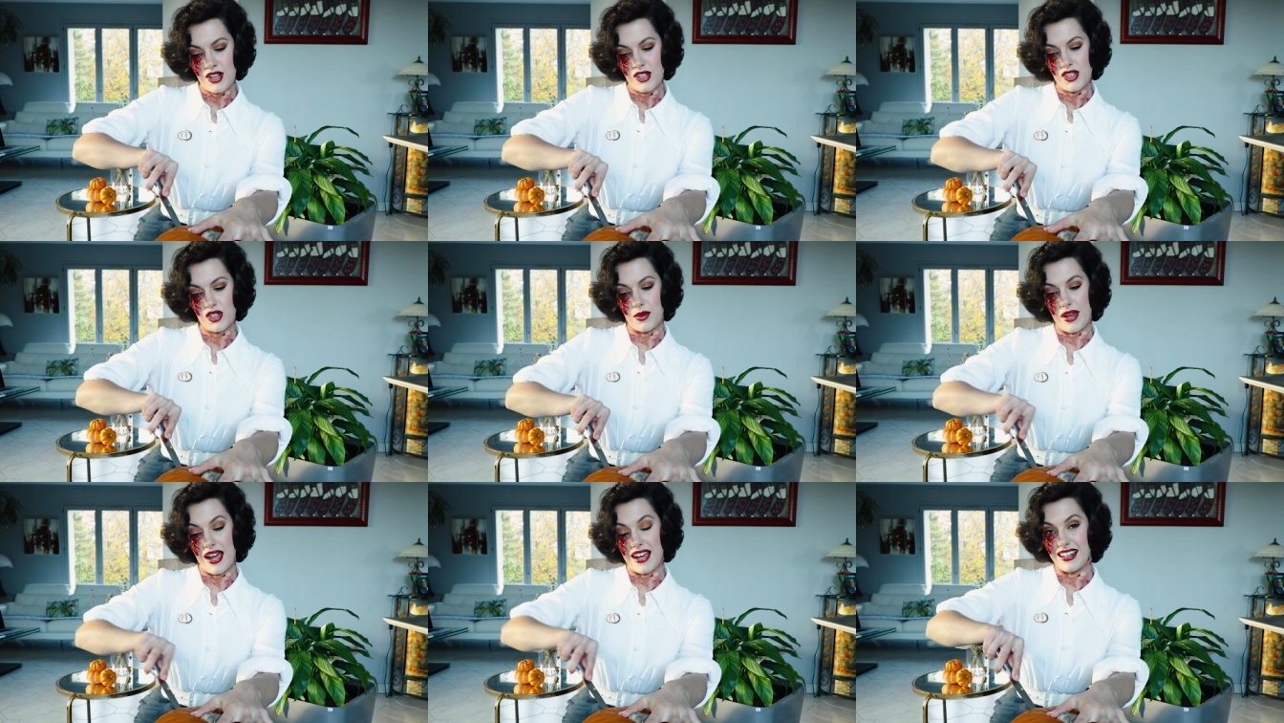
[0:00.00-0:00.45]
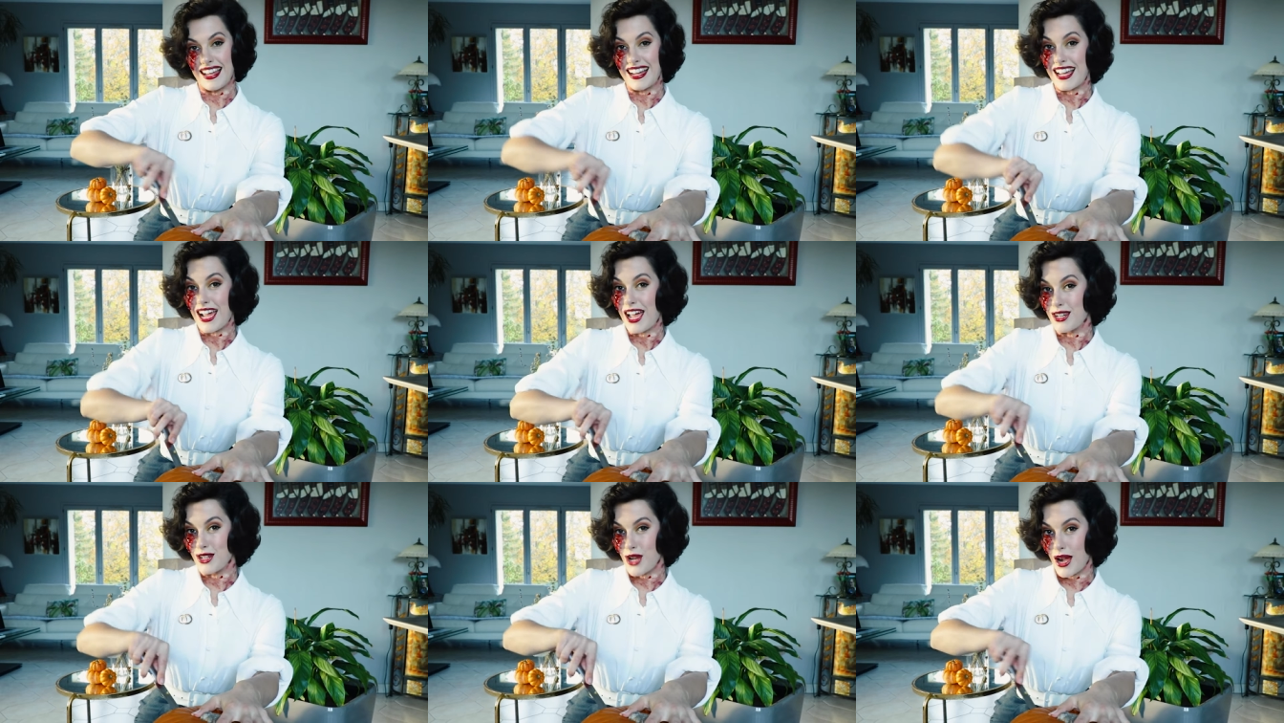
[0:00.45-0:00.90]
so we had
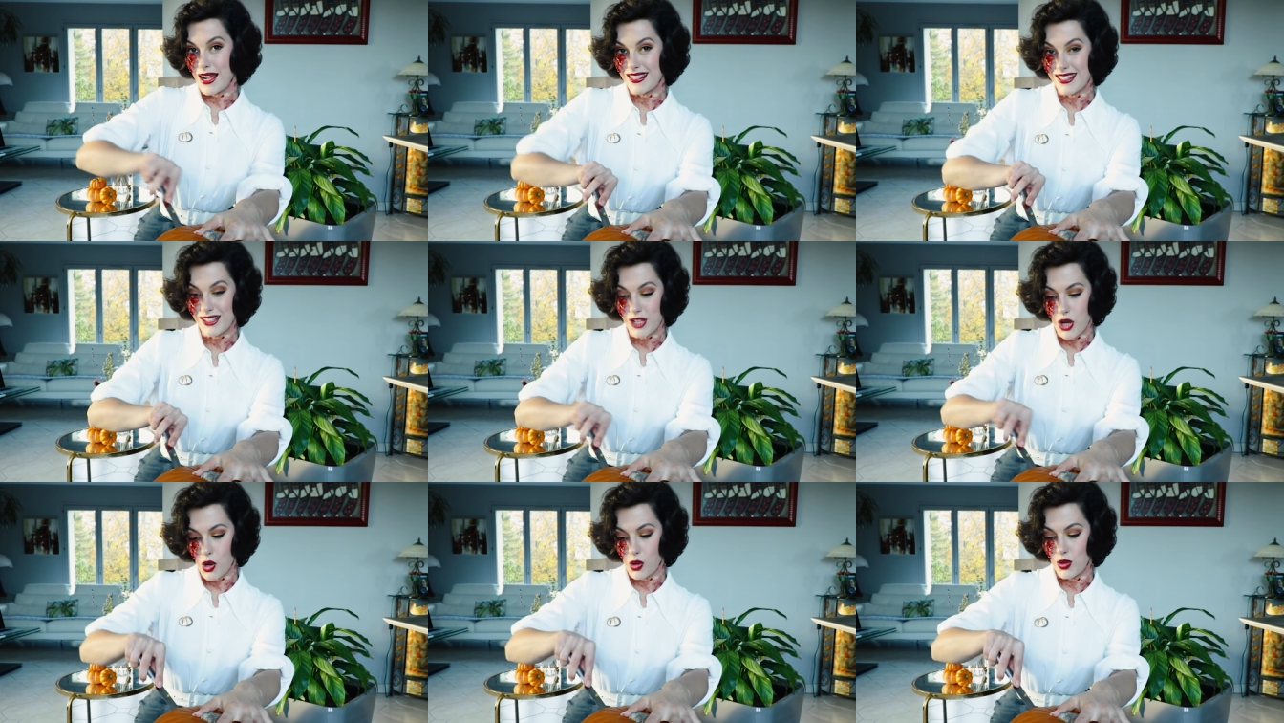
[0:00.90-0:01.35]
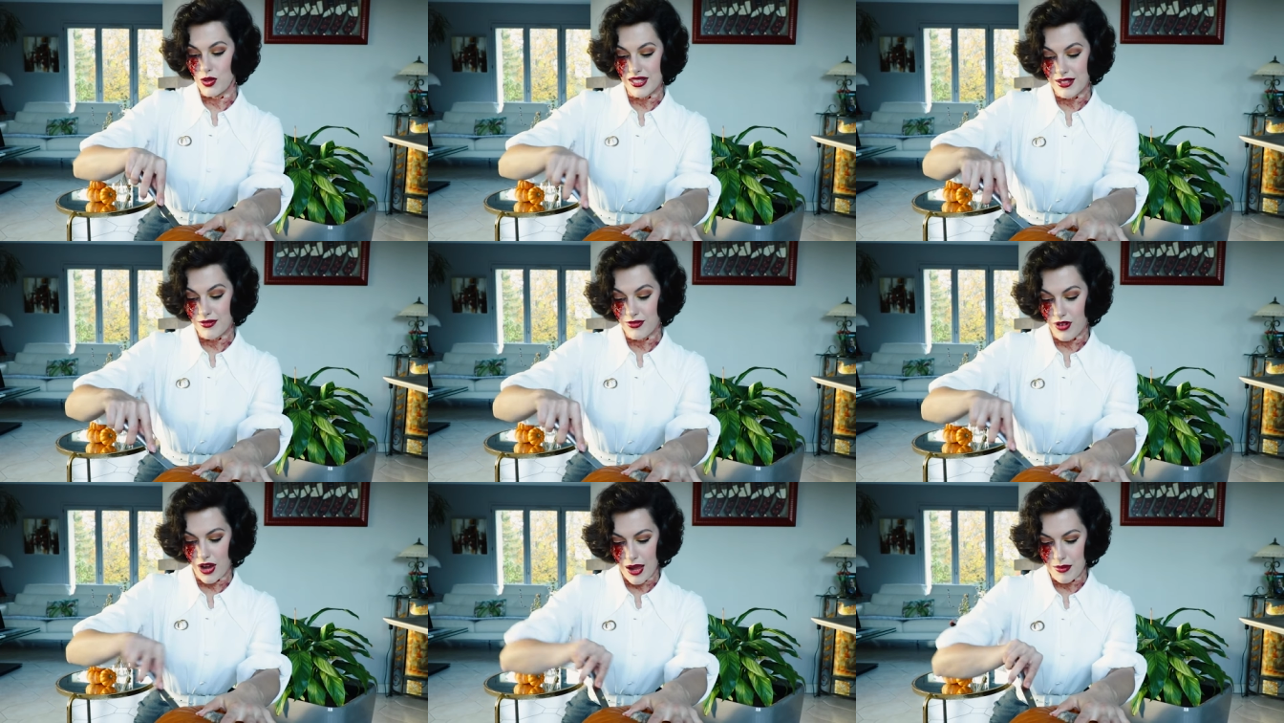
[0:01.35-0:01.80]
like a nice
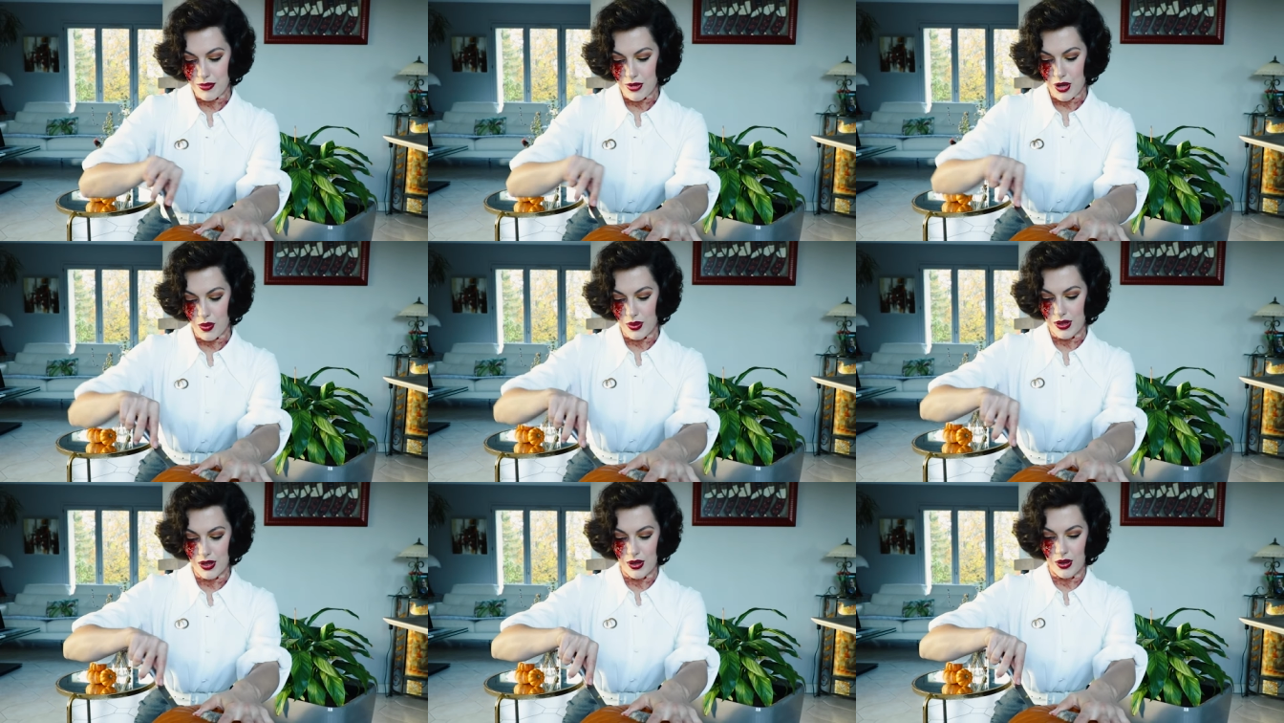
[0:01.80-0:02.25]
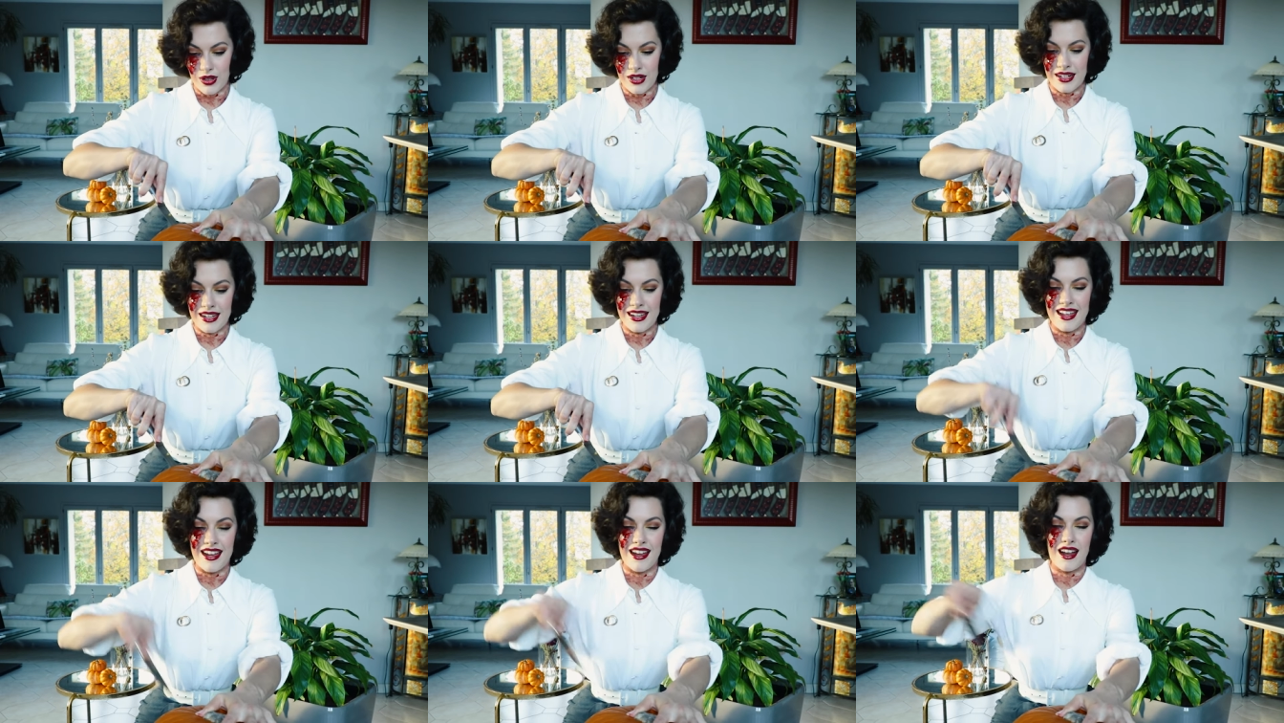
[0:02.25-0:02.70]
cozy vibe going
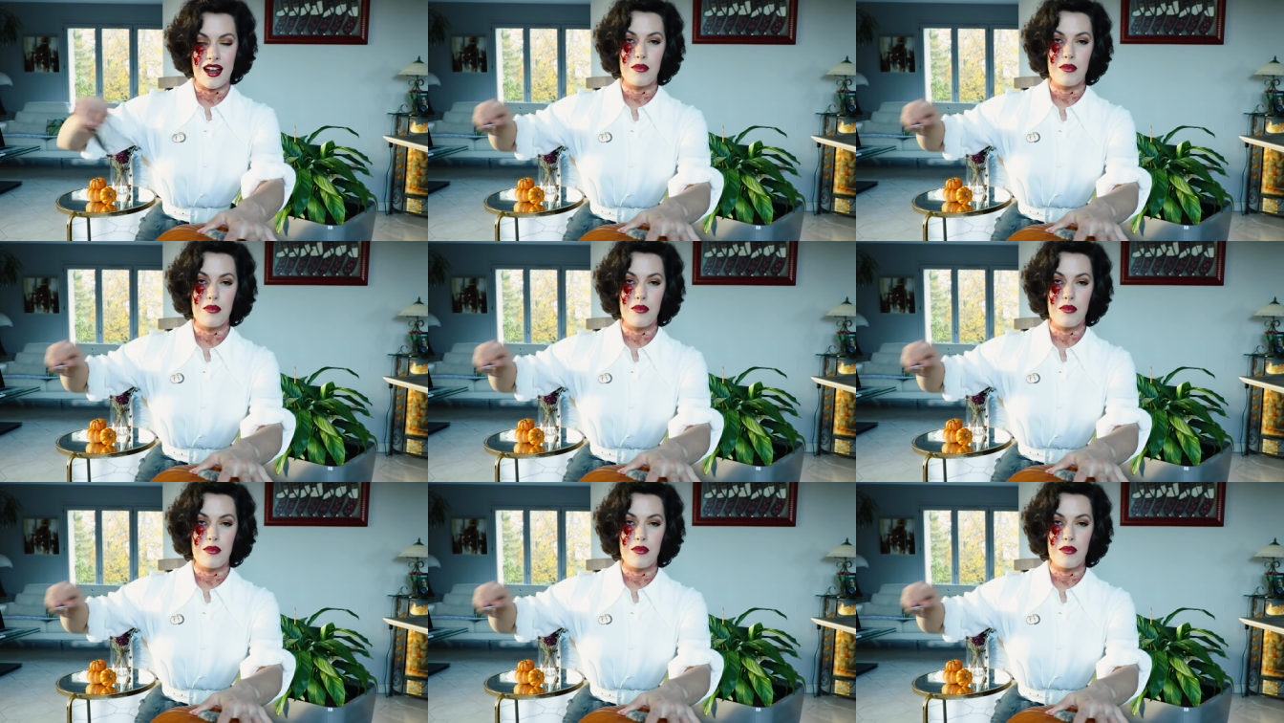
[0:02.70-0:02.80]
on,